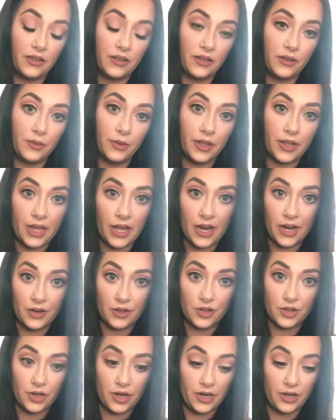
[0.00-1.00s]
with a hair
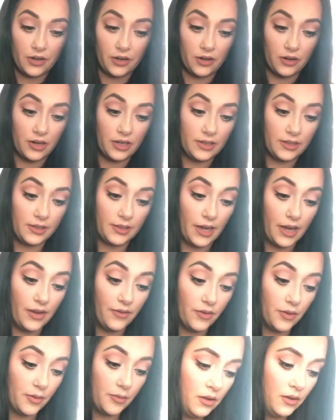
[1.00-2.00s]
straightener and save
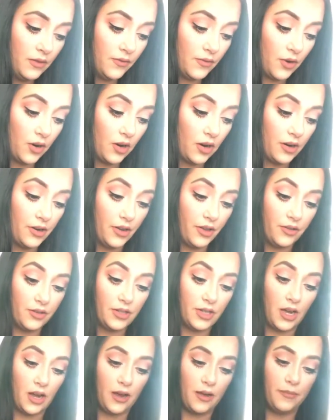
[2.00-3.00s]
them for another
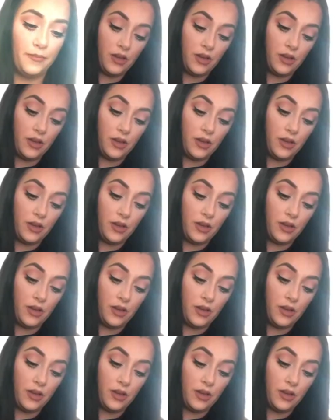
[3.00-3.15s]
time.